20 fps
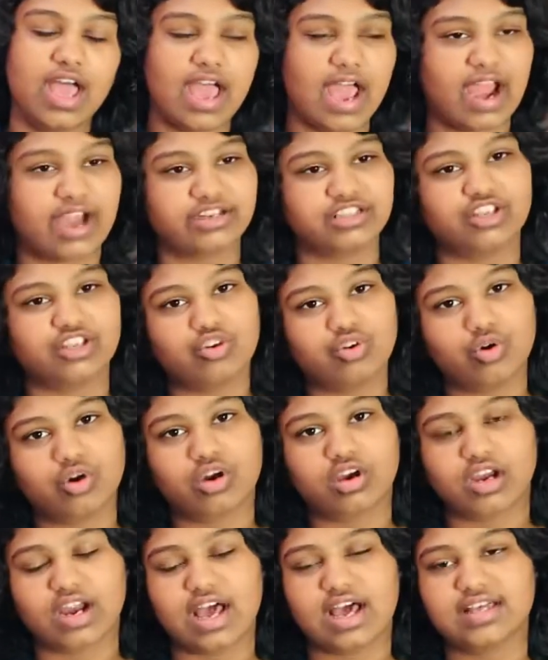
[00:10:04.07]
And the low
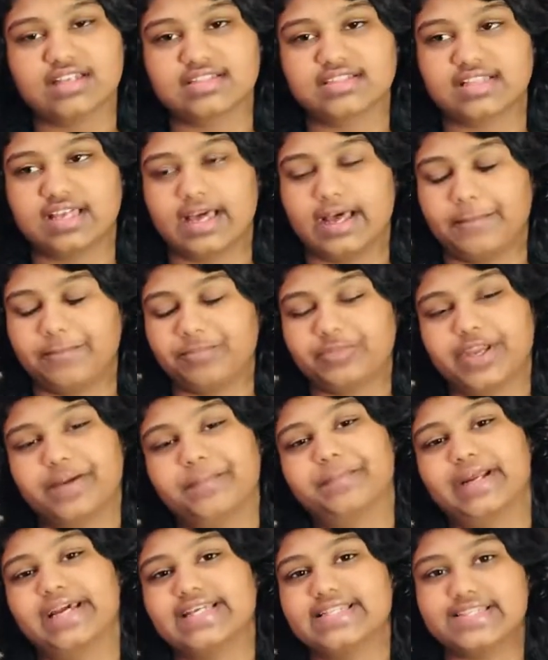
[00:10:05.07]
class
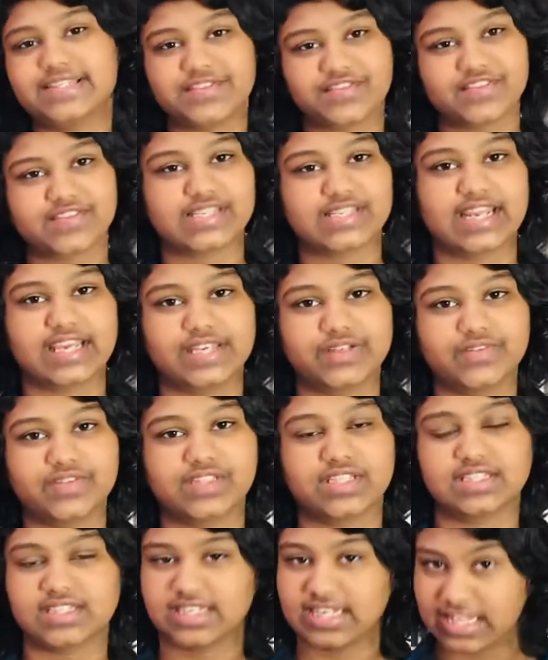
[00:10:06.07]
comprised of
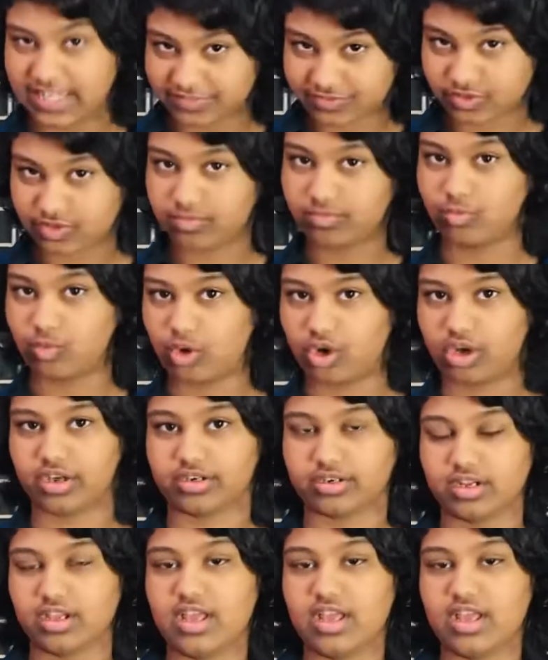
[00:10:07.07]
slaves from war.